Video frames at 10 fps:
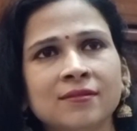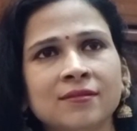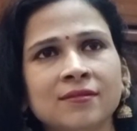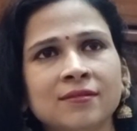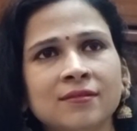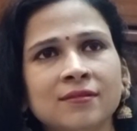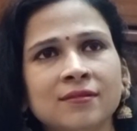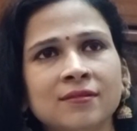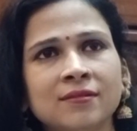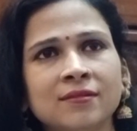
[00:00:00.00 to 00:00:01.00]

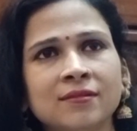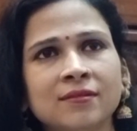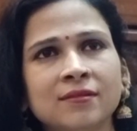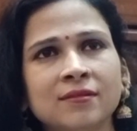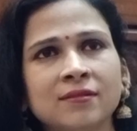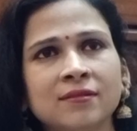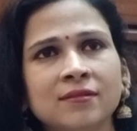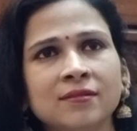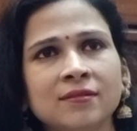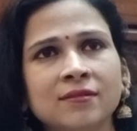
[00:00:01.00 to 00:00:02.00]

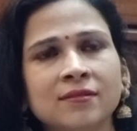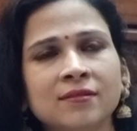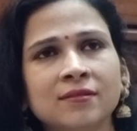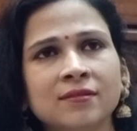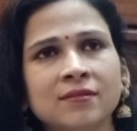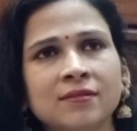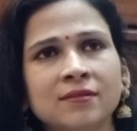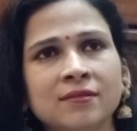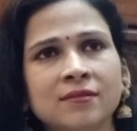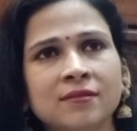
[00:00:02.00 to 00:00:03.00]

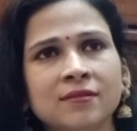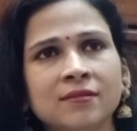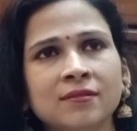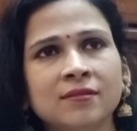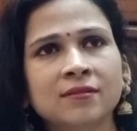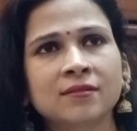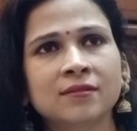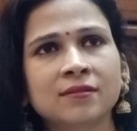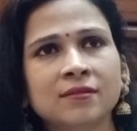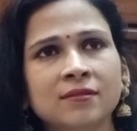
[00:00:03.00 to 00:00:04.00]

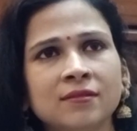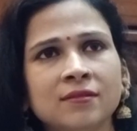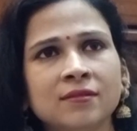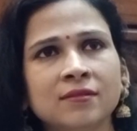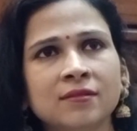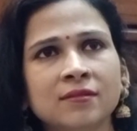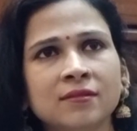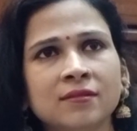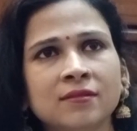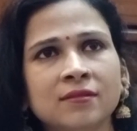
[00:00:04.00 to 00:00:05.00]

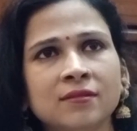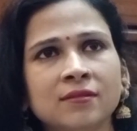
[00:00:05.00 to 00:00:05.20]
This person isn't speaking.